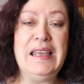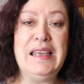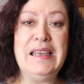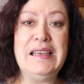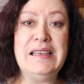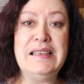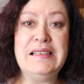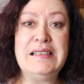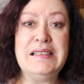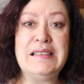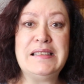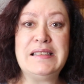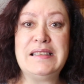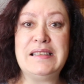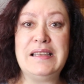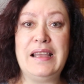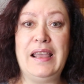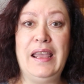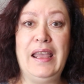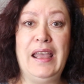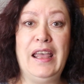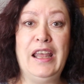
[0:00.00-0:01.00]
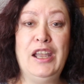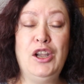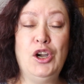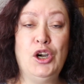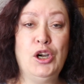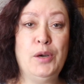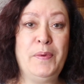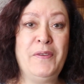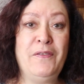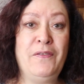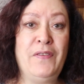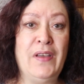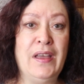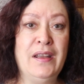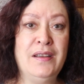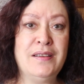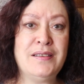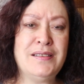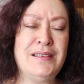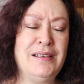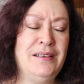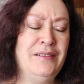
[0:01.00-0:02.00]
is an urban
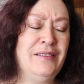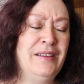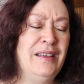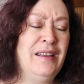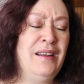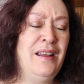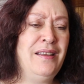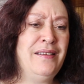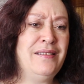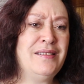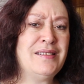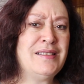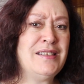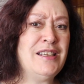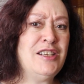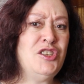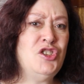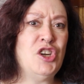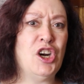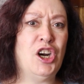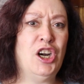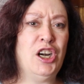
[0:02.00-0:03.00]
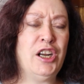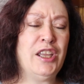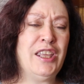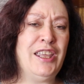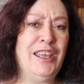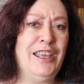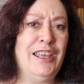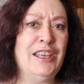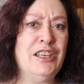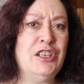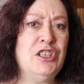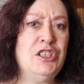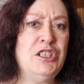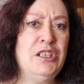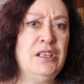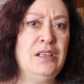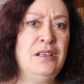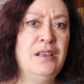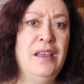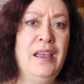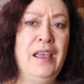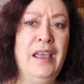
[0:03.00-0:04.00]
fantasy, and it's a dark,
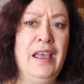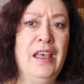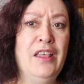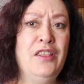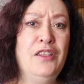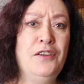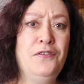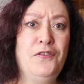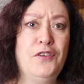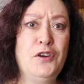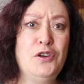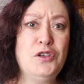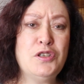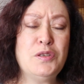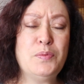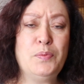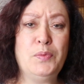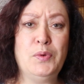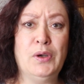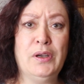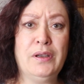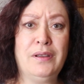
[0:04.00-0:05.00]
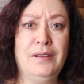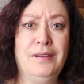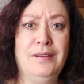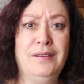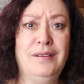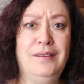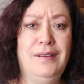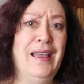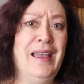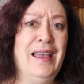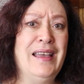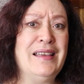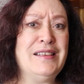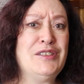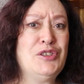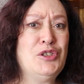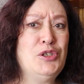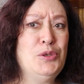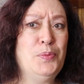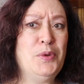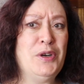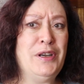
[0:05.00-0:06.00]
edgy, and the first book has
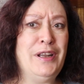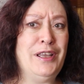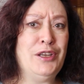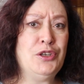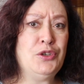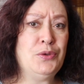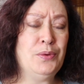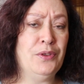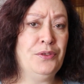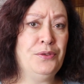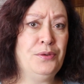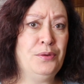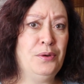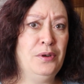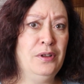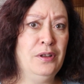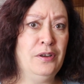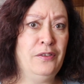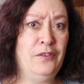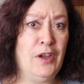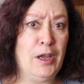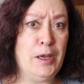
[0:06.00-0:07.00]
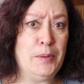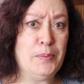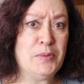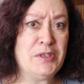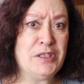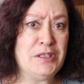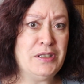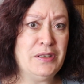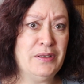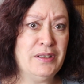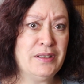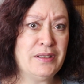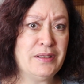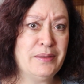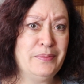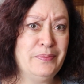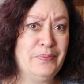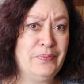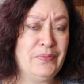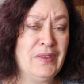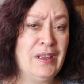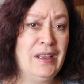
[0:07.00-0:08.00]
supernatural thriller vibes to it.
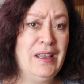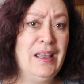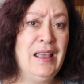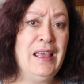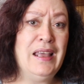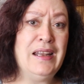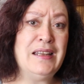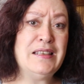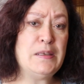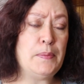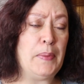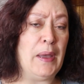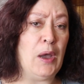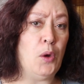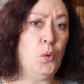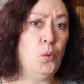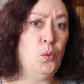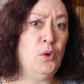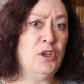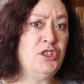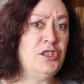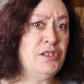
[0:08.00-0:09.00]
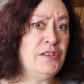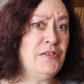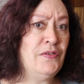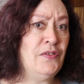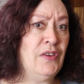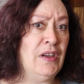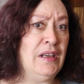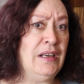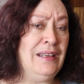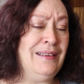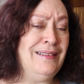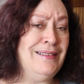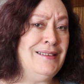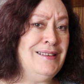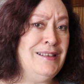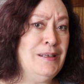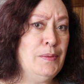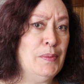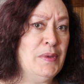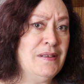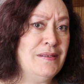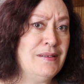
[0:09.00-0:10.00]
And it's about witches fighting
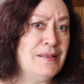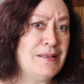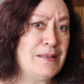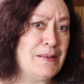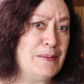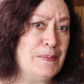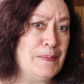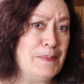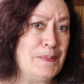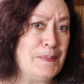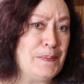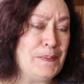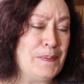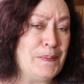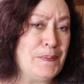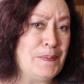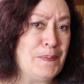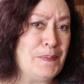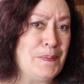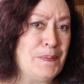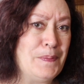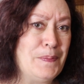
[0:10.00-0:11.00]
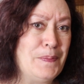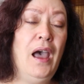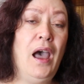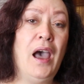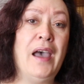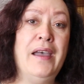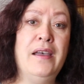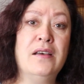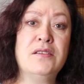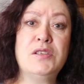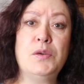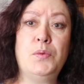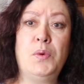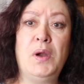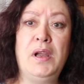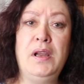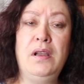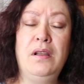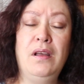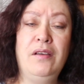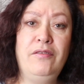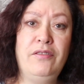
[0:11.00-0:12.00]
demons. I also
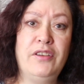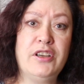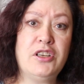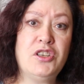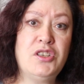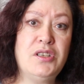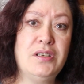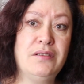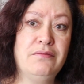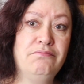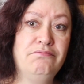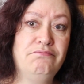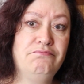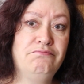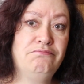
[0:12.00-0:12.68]
write nonfiction.